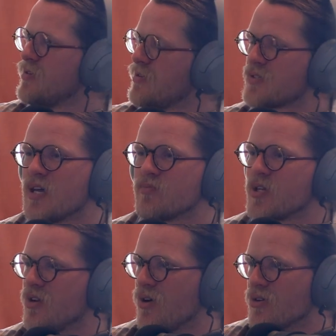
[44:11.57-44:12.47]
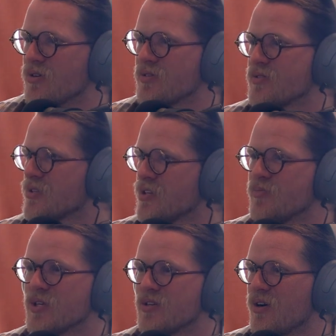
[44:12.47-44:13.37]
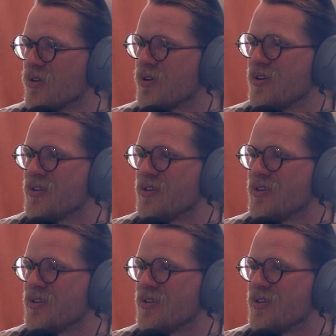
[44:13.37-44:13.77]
Send me $1. Give me $1.